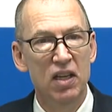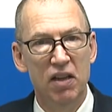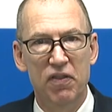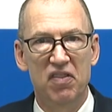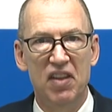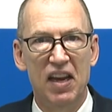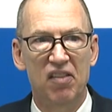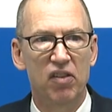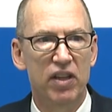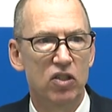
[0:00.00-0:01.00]
if it's
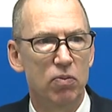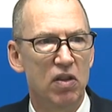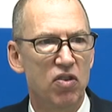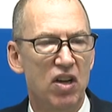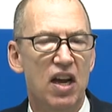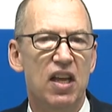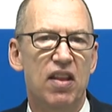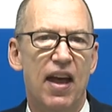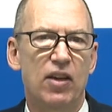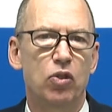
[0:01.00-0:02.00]
10x lens, it means you're cutting
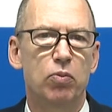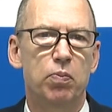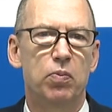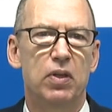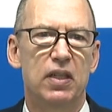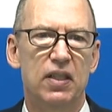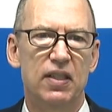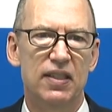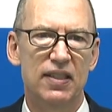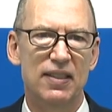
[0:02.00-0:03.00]
the actual
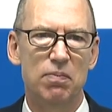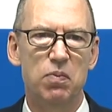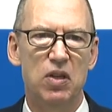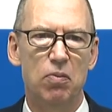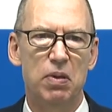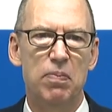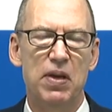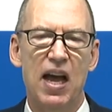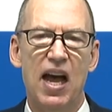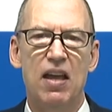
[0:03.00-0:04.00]

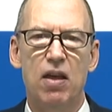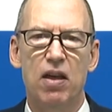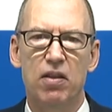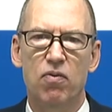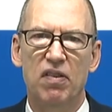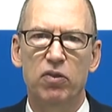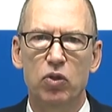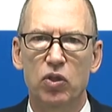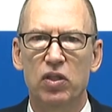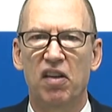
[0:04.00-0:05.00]
PPI, the
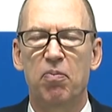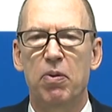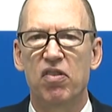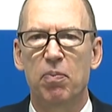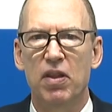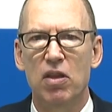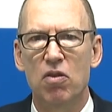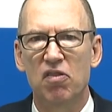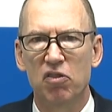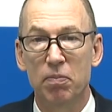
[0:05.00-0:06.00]
resolution experienced by the
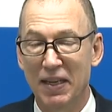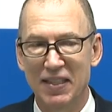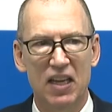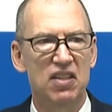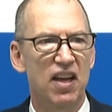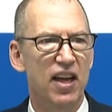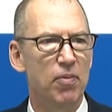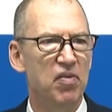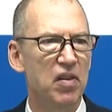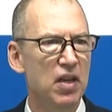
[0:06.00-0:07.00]
user, by 10
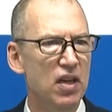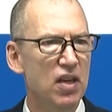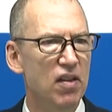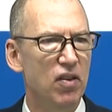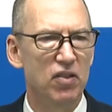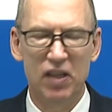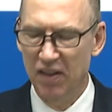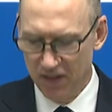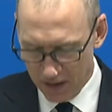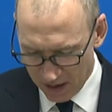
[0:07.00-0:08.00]
times. So
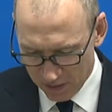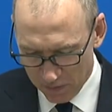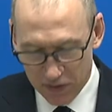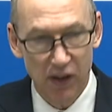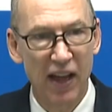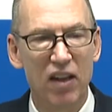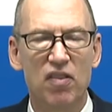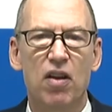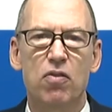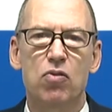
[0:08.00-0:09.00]
it doesn't feel like it's
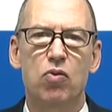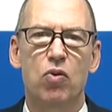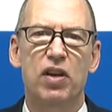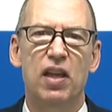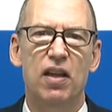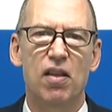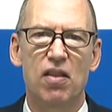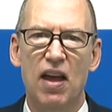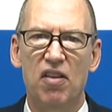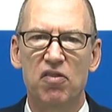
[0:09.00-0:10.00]

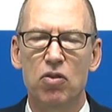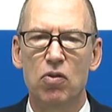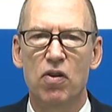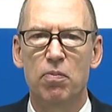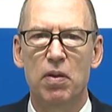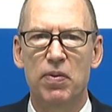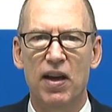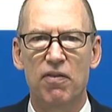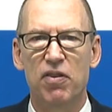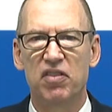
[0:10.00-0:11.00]
120,200
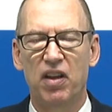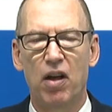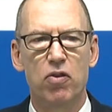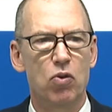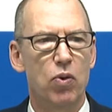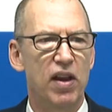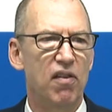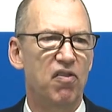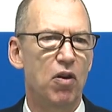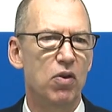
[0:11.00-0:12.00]
PPI. It feels like 120.
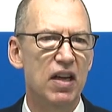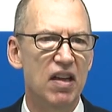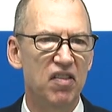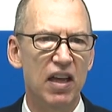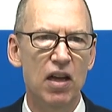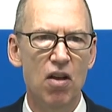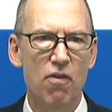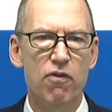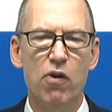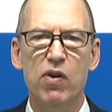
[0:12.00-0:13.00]
So it is a
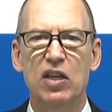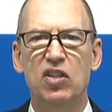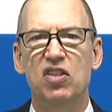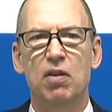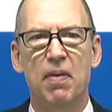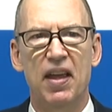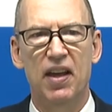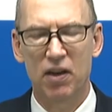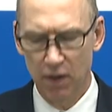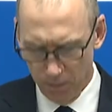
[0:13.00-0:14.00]
voracious
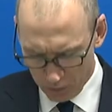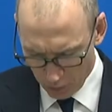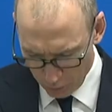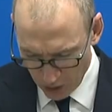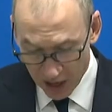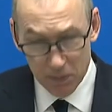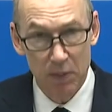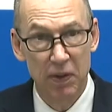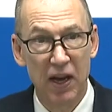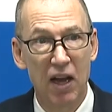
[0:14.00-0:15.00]
demand for high
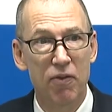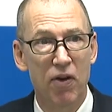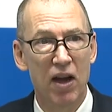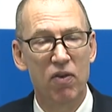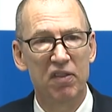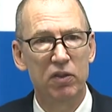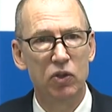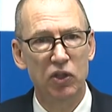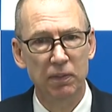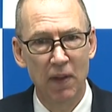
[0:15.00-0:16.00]
PPI, for high
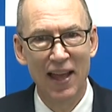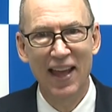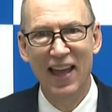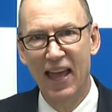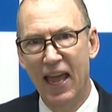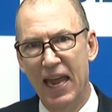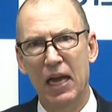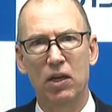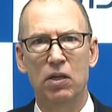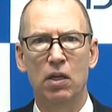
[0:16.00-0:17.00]
resolution,
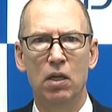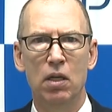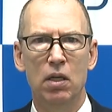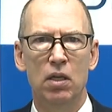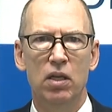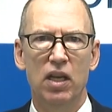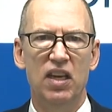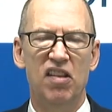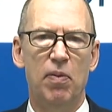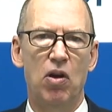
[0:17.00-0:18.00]
and it
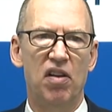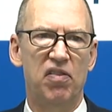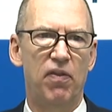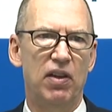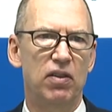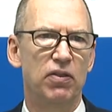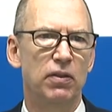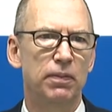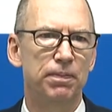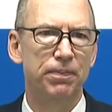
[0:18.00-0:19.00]
needs to be cost effective.
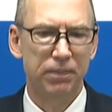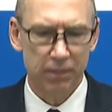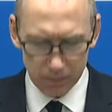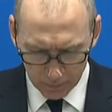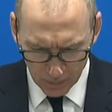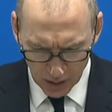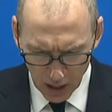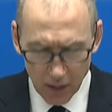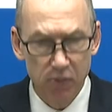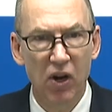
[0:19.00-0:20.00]

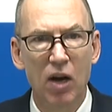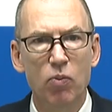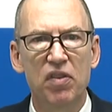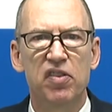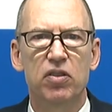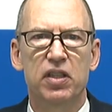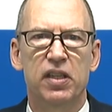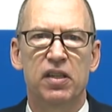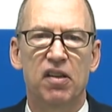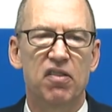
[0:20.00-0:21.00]
And the problem with
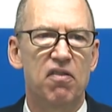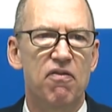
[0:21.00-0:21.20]
silicon is it's